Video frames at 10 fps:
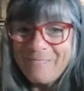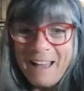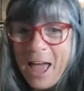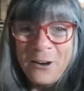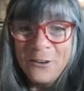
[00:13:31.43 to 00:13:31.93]

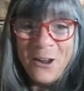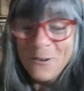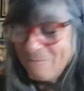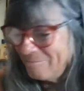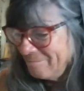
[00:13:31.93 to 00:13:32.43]
don't
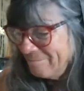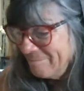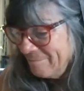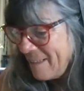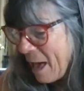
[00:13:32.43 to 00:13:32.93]
know.
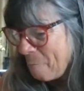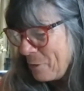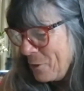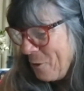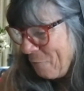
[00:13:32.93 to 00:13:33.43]

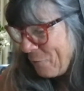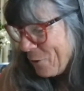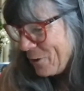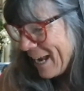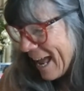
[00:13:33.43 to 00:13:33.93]
Happy
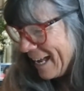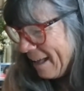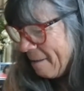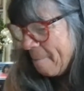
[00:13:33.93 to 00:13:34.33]
UFO Day.